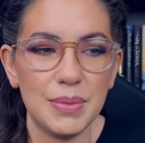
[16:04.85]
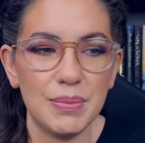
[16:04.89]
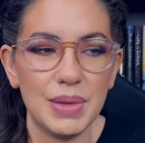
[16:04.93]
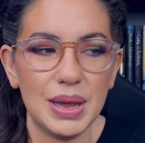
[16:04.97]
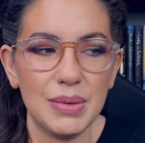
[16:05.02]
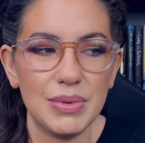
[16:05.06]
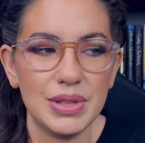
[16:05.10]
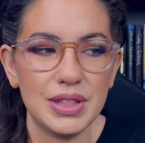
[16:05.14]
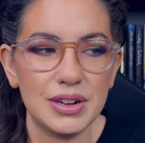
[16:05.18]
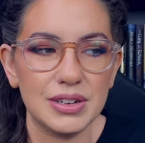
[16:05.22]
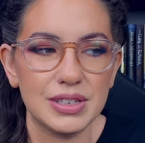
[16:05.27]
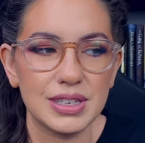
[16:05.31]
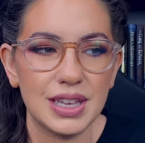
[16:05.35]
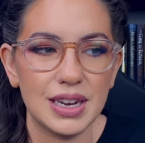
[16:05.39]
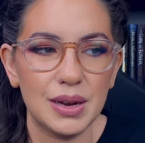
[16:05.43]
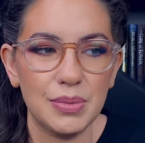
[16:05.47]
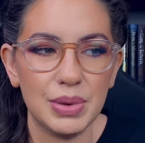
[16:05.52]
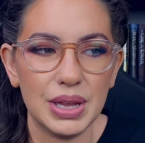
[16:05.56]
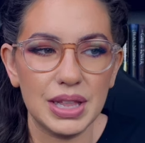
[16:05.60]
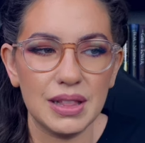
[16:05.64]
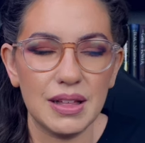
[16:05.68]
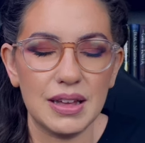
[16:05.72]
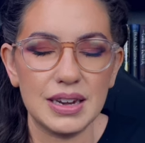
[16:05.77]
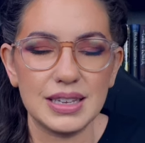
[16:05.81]
Maybe there's going to be
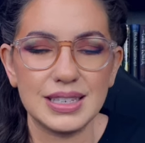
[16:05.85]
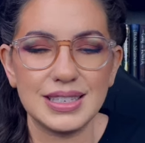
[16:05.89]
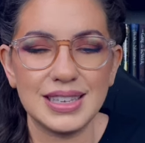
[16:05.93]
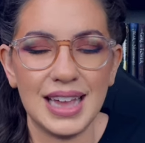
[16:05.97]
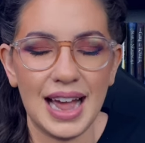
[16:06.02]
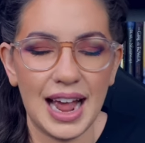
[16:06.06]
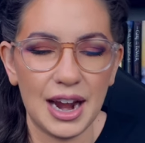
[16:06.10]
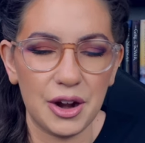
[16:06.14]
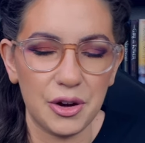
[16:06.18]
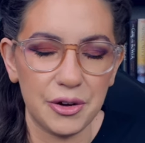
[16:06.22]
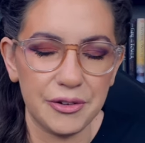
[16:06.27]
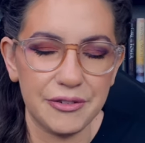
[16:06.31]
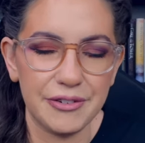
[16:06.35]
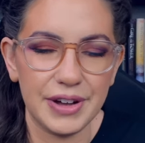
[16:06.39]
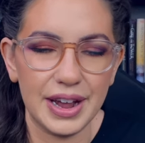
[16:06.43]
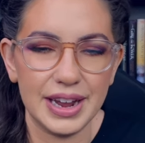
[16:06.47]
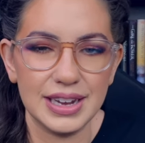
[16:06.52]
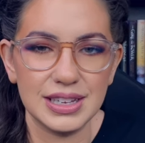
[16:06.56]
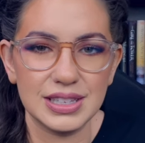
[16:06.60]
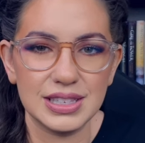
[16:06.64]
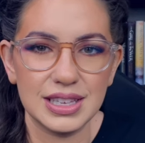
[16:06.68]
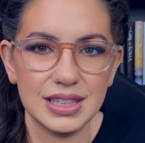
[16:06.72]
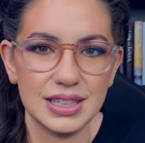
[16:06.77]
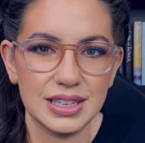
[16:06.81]
a lot of
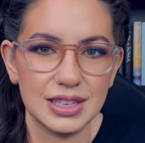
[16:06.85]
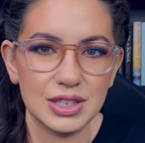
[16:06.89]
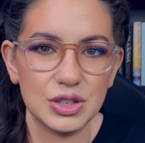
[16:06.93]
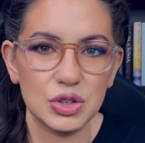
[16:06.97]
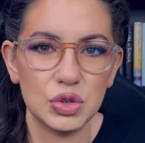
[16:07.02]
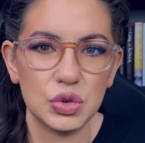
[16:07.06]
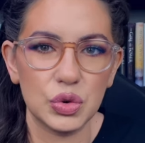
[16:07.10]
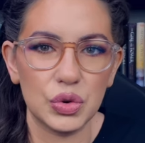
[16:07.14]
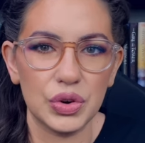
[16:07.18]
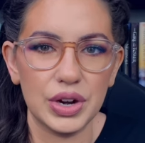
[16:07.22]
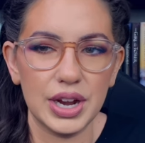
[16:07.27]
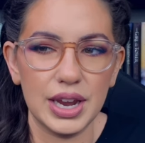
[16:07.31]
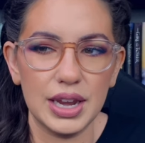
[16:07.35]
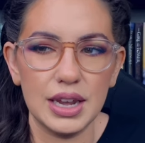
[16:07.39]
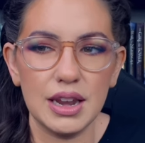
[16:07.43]
sacrifice in this story.